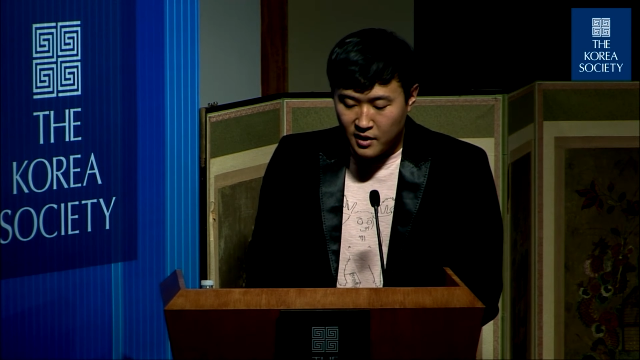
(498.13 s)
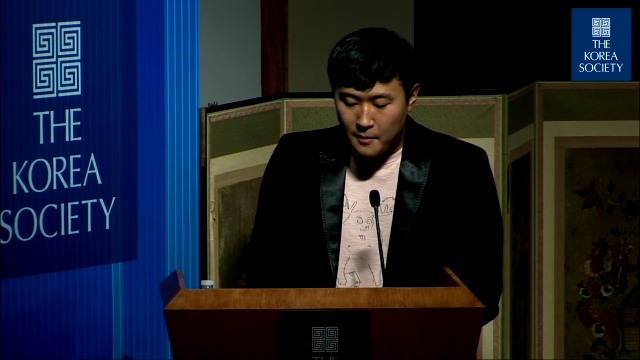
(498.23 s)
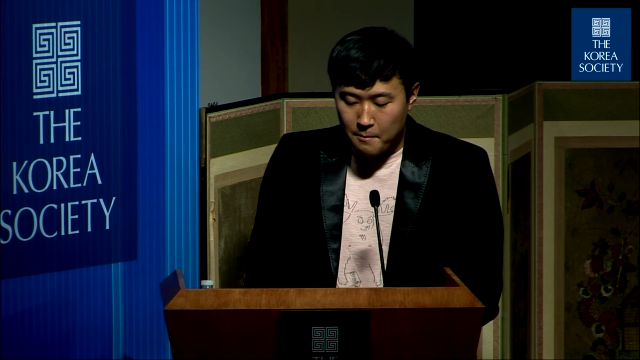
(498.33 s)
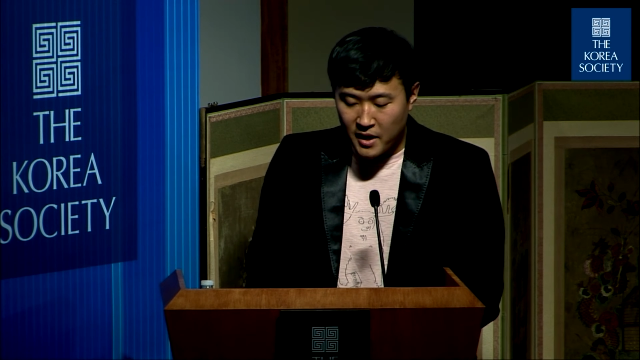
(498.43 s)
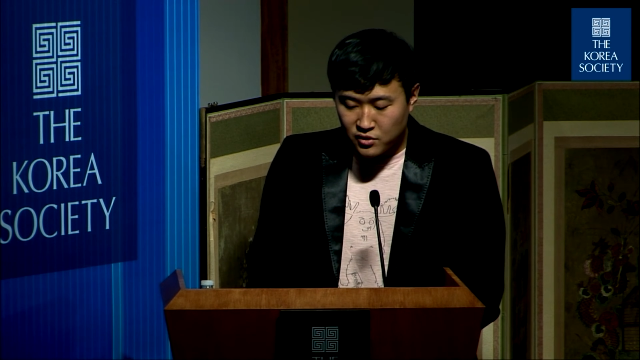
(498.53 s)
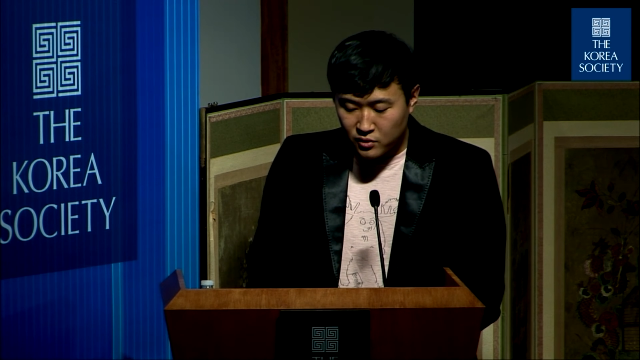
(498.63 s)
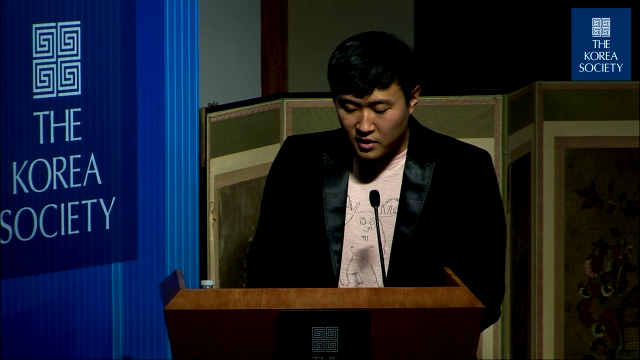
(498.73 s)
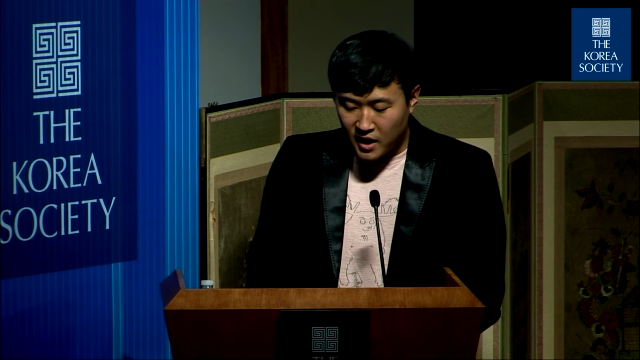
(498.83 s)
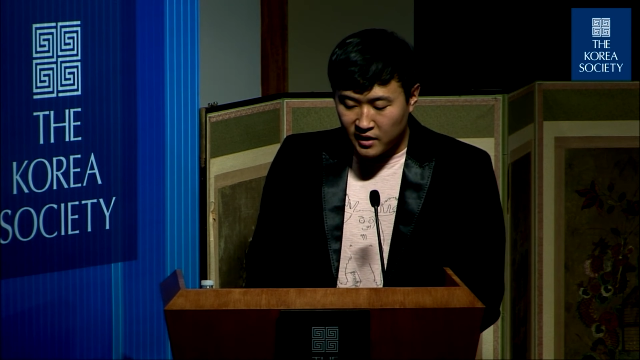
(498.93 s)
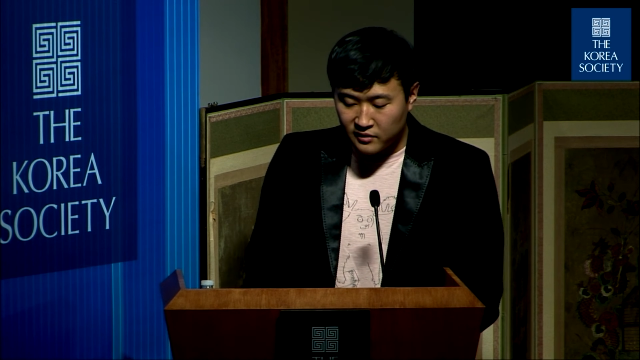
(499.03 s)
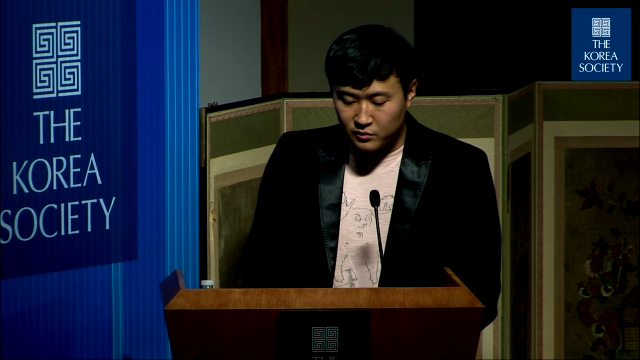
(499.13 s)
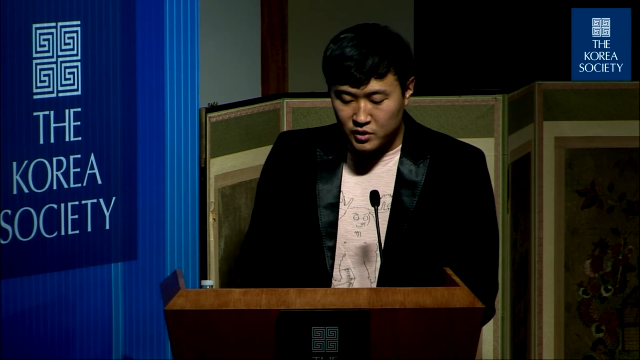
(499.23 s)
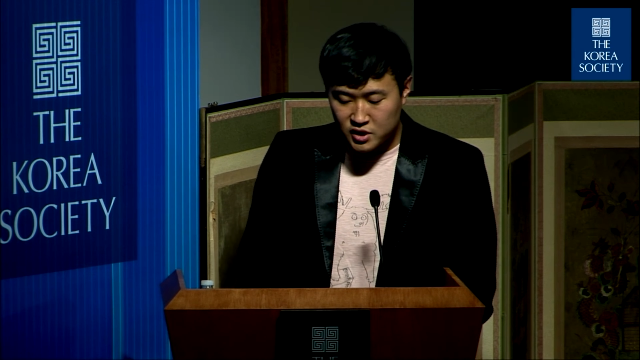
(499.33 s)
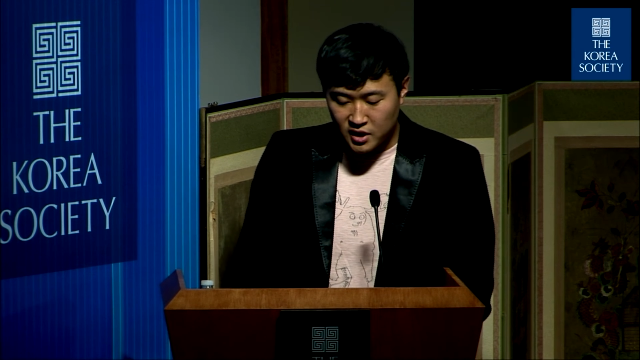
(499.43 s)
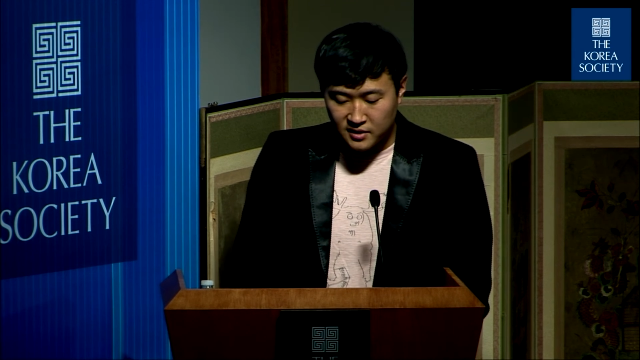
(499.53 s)
Metro lines were
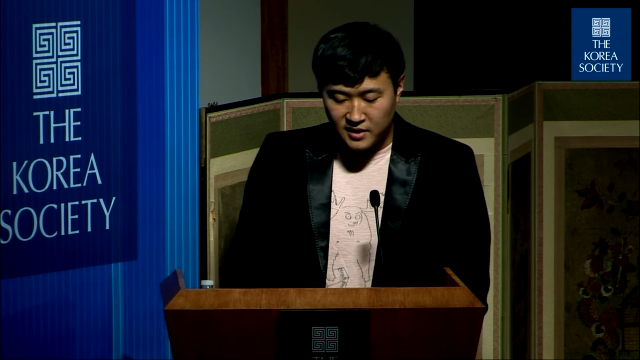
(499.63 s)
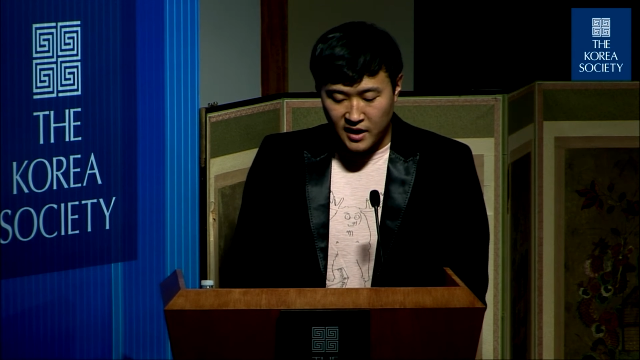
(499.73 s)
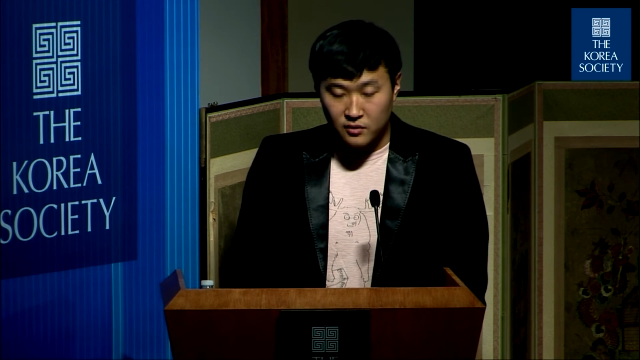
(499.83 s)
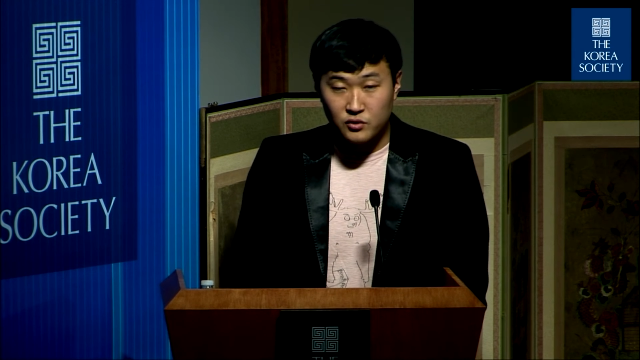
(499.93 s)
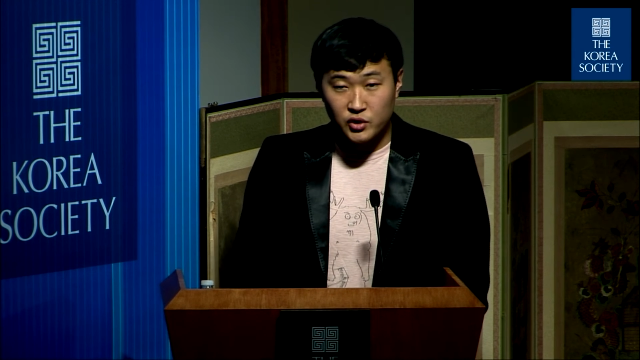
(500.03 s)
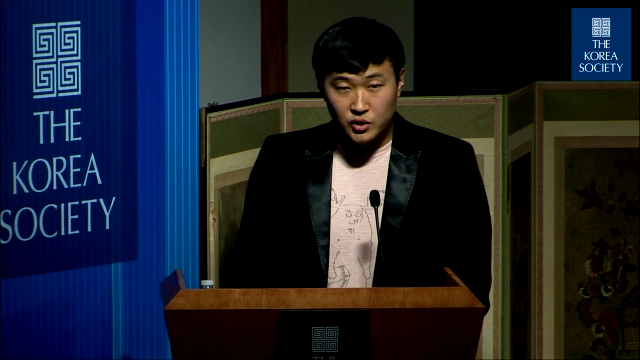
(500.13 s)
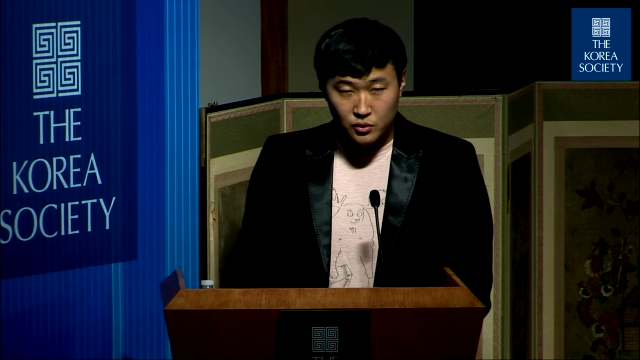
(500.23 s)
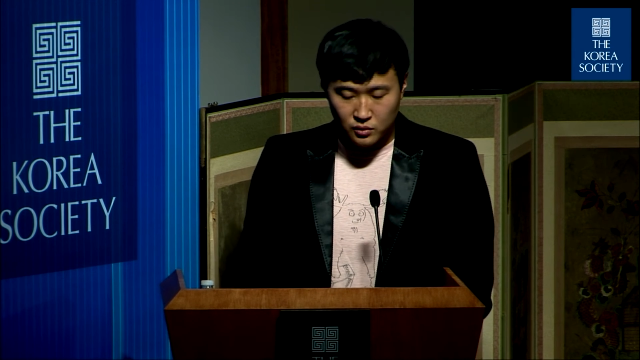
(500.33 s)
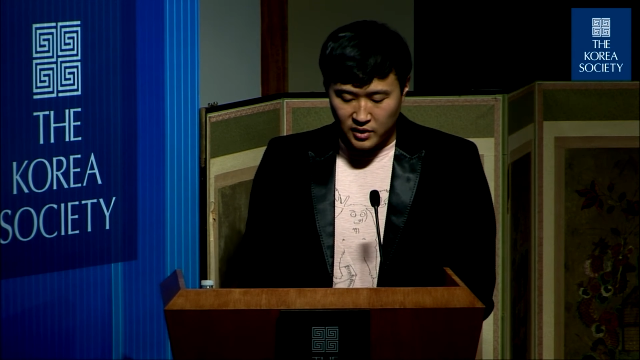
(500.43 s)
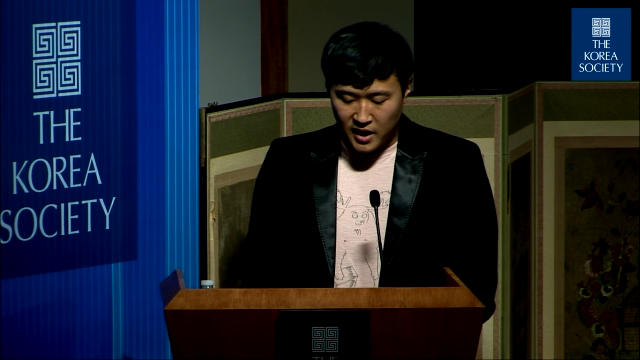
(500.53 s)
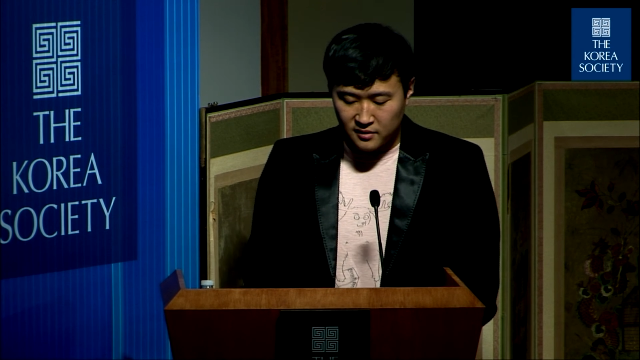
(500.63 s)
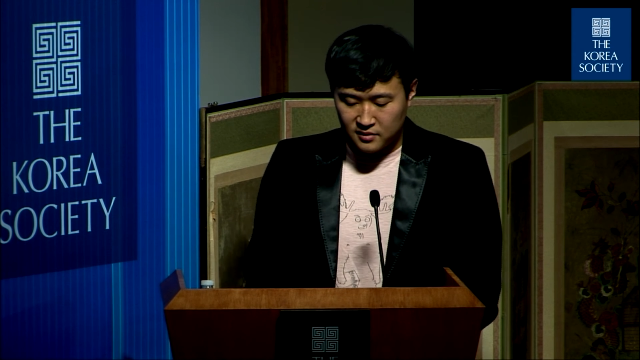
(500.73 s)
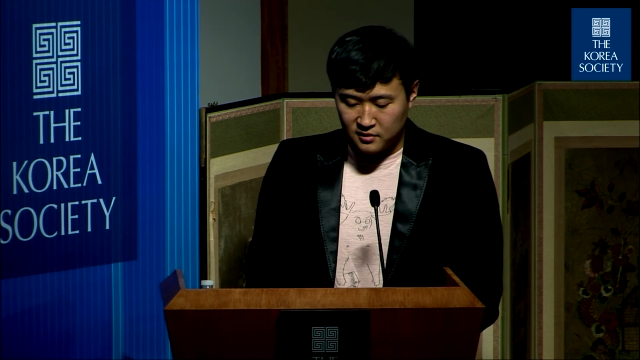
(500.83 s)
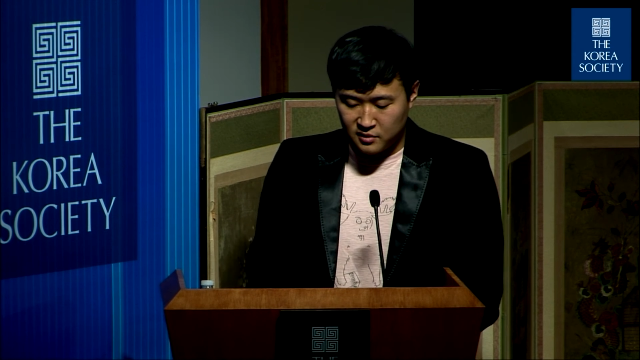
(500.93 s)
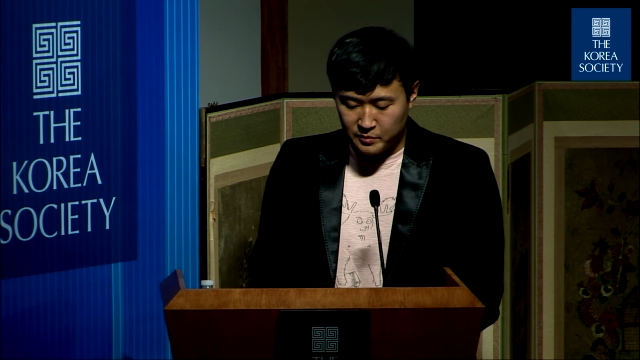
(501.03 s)
shut down too late
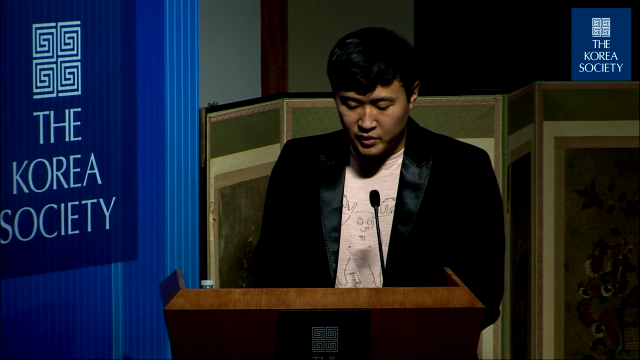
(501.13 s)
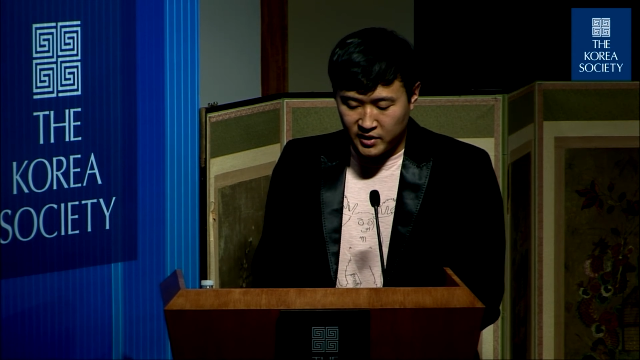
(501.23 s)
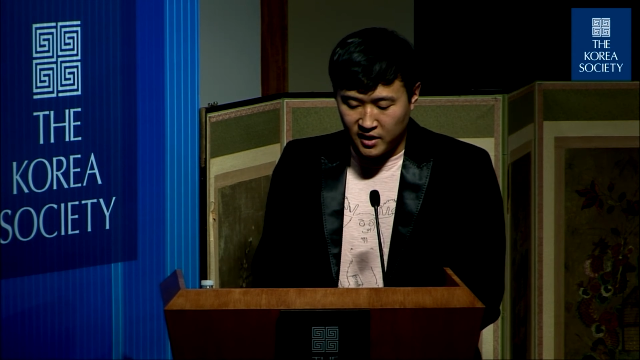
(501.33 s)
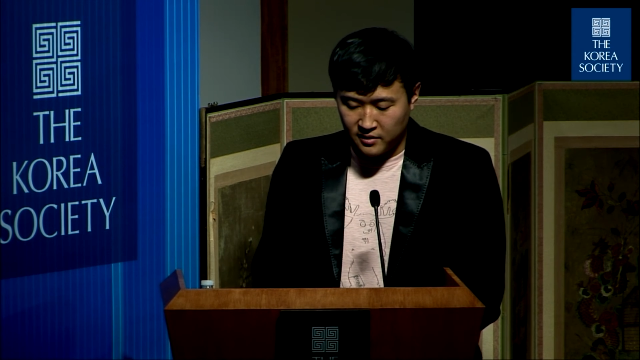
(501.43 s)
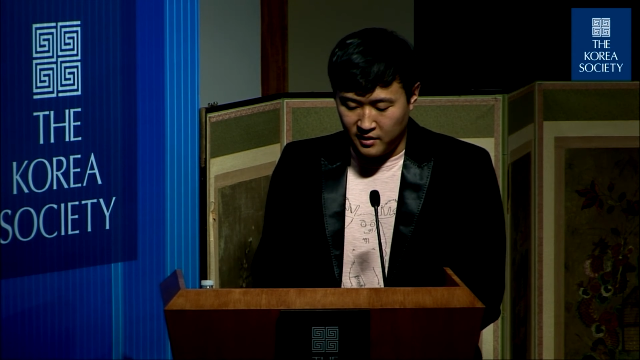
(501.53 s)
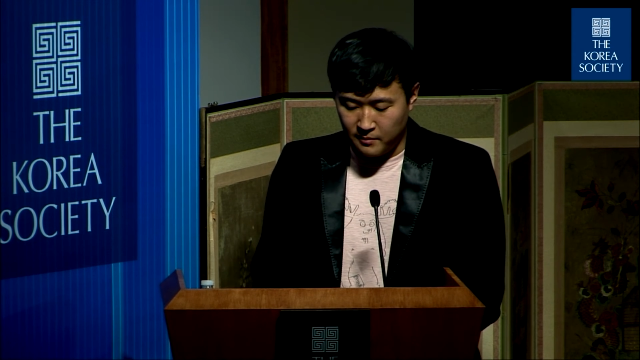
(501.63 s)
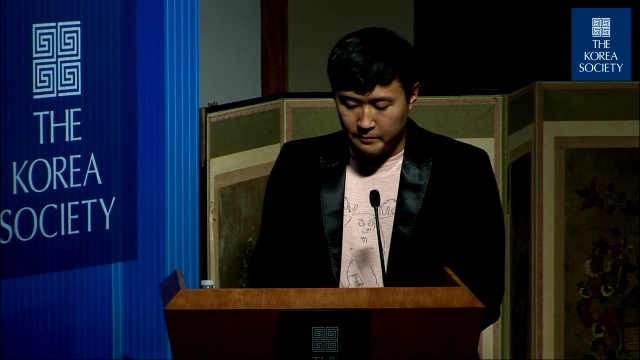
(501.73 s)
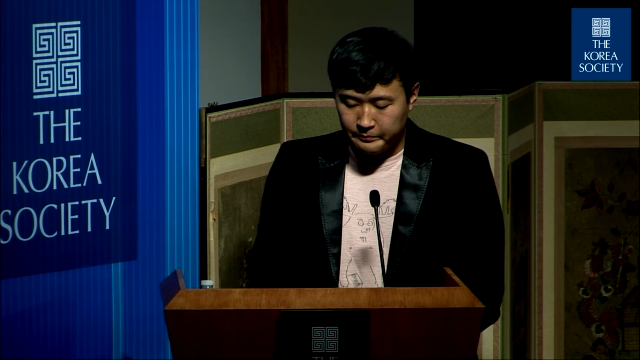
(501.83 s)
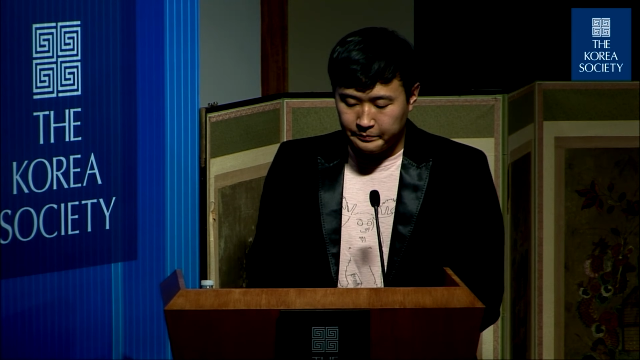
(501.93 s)
to protect them.